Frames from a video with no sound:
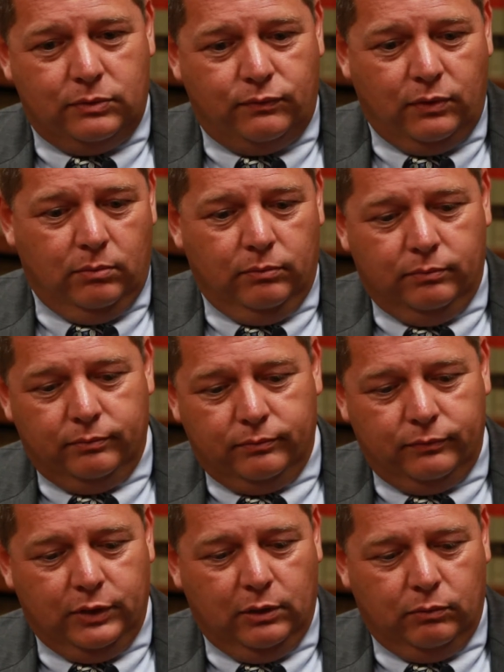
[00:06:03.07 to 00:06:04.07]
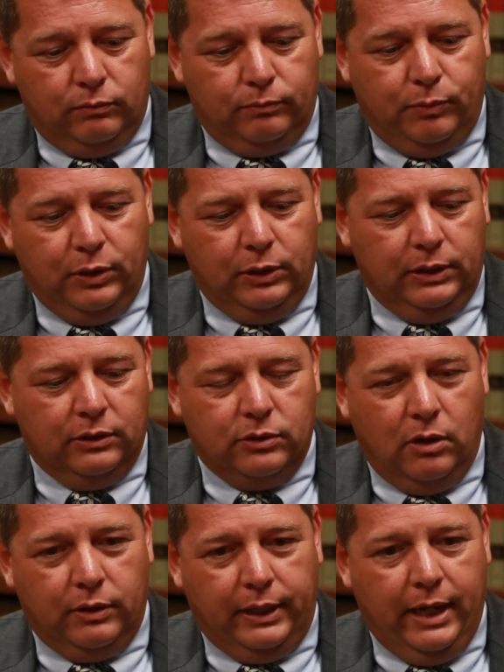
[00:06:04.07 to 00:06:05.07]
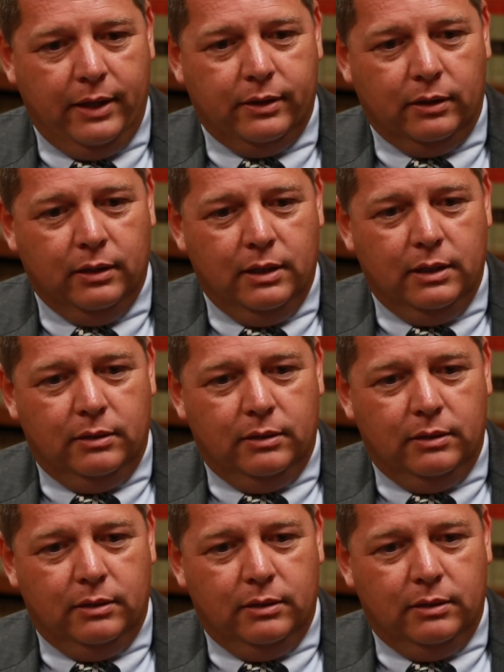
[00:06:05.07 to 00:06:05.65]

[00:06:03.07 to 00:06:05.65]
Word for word: from you know putting this all together,